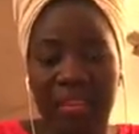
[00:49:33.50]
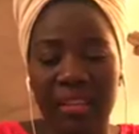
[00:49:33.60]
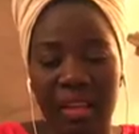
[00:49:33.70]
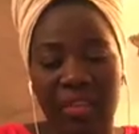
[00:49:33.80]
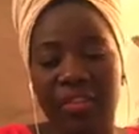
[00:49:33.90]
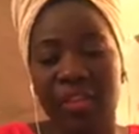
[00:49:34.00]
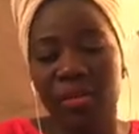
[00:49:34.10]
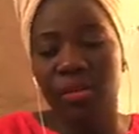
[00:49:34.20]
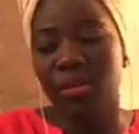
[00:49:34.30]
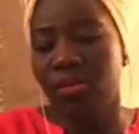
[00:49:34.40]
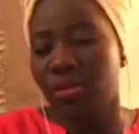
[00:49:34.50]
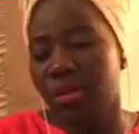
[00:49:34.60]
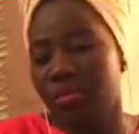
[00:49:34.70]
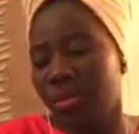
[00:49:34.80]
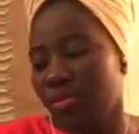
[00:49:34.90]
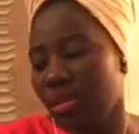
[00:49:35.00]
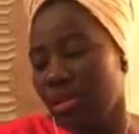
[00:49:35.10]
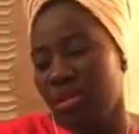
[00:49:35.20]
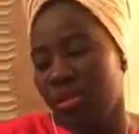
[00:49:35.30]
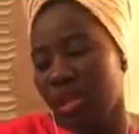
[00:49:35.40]
Like, I feel like when you call them
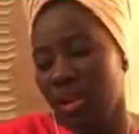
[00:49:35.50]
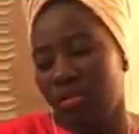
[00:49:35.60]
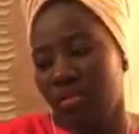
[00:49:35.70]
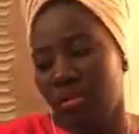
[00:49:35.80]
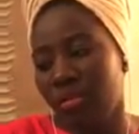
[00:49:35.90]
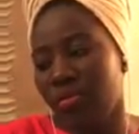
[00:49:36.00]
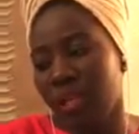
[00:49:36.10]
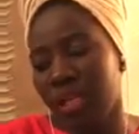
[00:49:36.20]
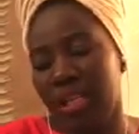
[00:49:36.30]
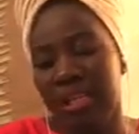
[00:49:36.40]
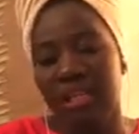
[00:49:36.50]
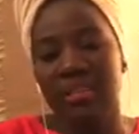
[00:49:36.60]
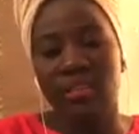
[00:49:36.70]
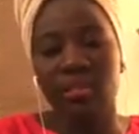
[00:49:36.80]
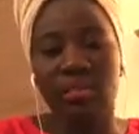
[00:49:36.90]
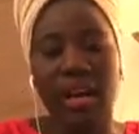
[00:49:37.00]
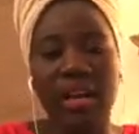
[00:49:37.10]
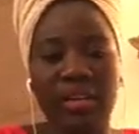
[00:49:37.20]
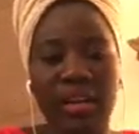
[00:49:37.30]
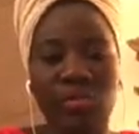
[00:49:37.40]
distractions, they kind of lose meaning. No,
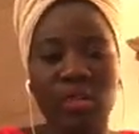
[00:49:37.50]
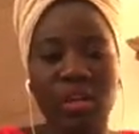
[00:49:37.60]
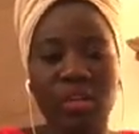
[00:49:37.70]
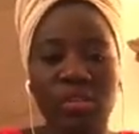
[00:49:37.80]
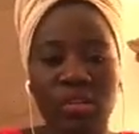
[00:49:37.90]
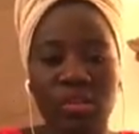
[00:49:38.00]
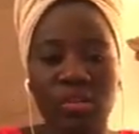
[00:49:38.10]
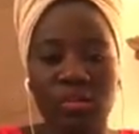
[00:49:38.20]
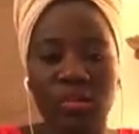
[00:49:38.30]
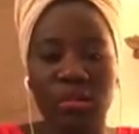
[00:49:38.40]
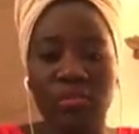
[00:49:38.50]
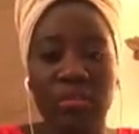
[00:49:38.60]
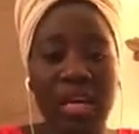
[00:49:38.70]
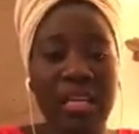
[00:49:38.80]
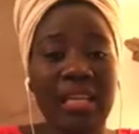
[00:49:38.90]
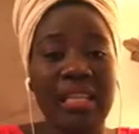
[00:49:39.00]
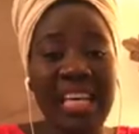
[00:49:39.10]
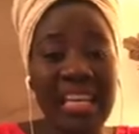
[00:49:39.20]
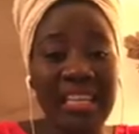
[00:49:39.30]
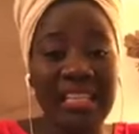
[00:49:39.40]
I want to mean
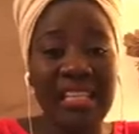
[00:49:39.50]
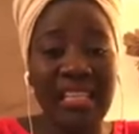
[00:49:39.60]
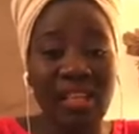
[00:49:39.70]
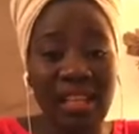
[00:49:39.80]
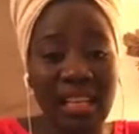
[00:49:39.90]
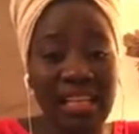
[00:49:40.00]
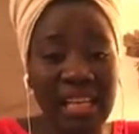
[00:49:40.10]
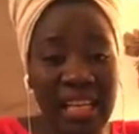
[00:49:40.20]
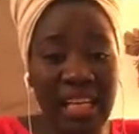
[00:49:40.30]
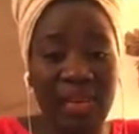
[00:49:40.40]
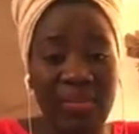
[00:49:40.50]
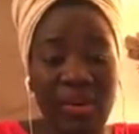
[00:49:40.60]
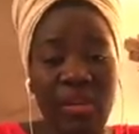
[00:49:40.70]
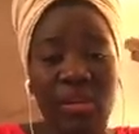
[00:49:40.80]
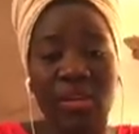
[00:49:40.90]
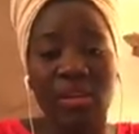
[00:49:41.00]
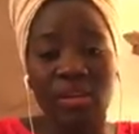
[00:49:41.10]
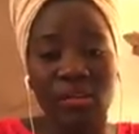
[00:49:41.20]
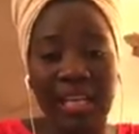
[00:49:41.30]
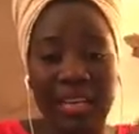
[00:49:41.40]
things that can keep
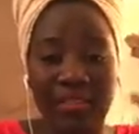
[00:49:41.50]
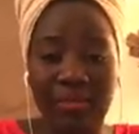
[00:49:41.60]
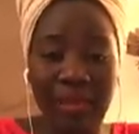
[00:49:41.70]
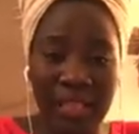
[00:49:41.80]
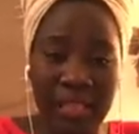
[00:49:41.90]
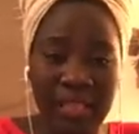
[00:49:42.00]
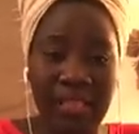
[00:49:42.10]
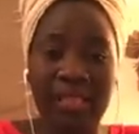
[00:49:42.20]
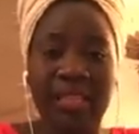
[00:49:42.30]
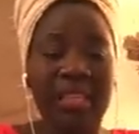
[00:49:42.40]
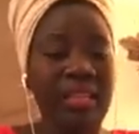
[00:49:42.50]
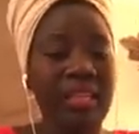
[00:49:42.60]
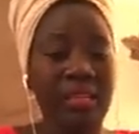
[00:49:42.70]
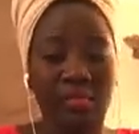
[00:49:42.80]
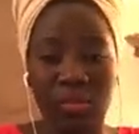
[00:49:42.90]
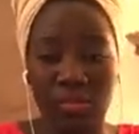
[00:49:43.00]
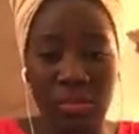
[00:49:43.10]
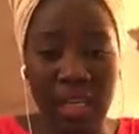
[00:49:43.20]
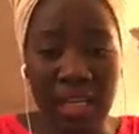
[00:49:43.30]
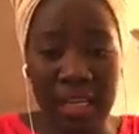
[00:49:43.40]
your life busy. It can be
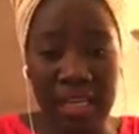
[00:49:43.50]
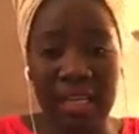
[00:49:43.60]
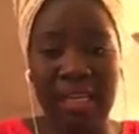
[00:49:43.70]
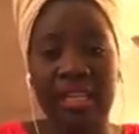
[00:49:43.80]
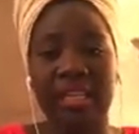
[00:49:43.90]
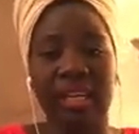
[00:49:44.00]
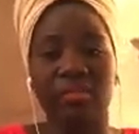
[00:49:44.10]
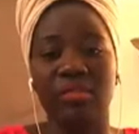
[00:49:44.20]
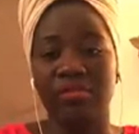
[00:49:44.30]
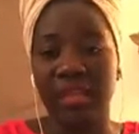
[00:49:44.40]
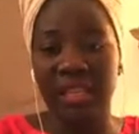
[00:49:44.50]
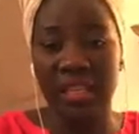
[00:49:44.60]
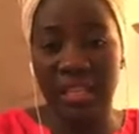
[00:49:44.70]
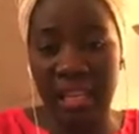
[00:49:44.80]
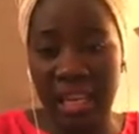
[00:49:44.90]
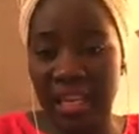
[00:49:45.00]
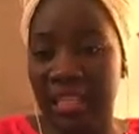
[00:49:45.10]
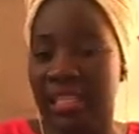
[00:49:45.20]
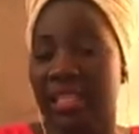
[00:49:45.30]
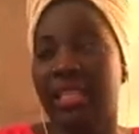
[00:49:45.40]
reading, it can be fixing
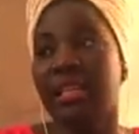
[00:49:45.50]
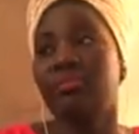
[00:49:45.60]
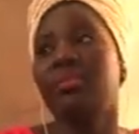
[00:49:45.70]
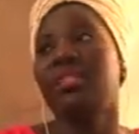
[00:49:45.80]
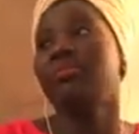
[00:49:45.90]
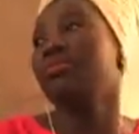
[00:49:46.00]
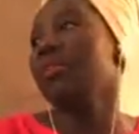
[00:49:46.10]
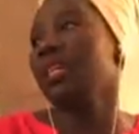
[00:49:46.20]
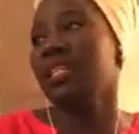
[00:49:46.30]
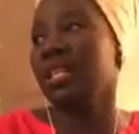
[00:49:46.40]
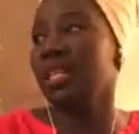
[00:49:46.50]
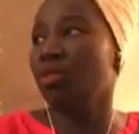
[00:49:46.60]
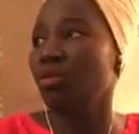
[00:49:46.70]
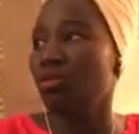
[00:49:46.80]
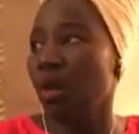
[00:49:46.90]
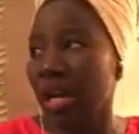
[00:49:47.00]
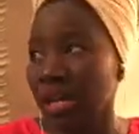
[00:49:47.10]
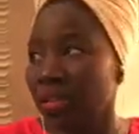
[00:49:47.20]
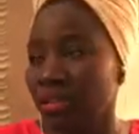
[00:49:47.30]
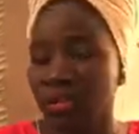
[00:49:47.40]
things, it can be some like technical work
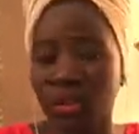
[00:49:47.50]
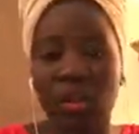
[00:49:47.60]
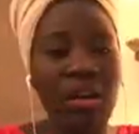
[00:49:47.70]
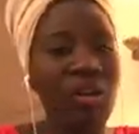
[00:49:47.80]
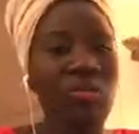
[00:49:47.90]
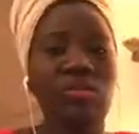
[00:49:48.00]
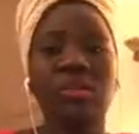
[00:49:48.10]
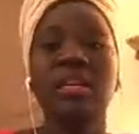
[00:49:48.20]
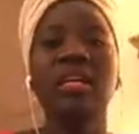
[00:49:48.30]
around your house,